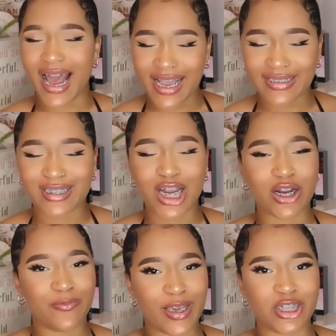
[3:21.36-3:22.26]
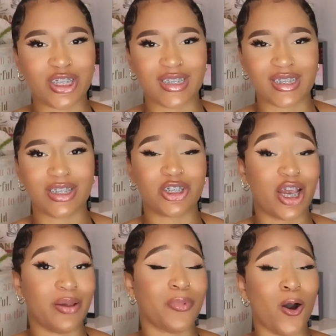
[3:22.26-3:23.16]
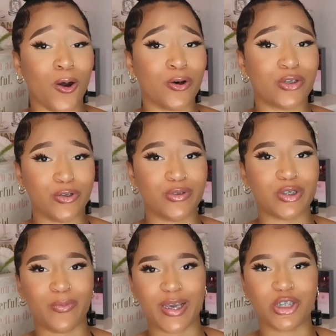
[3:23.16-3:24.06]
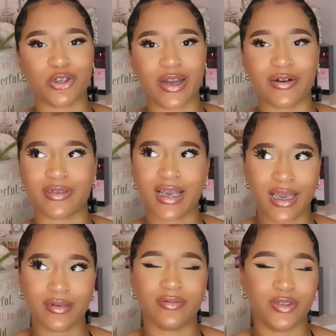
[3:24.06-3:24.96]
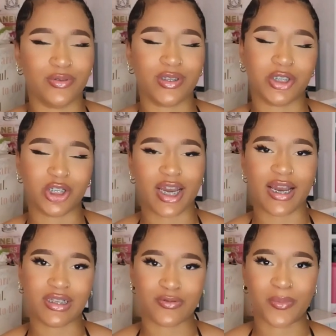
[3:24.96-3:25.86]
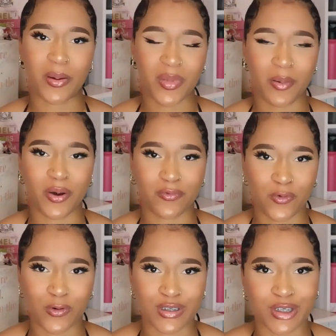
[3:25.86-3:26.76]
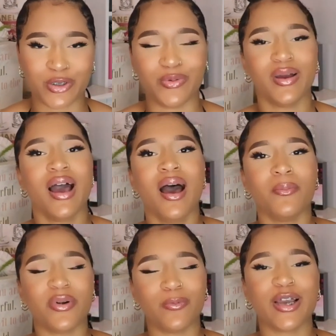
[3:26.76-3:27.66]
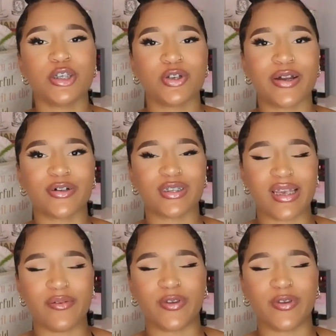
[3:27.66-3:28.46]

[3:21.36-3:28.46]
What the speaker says: a nice curvaceous shape, all due to waist trainers and due to genetics from my mama, of course, too. But waist trainers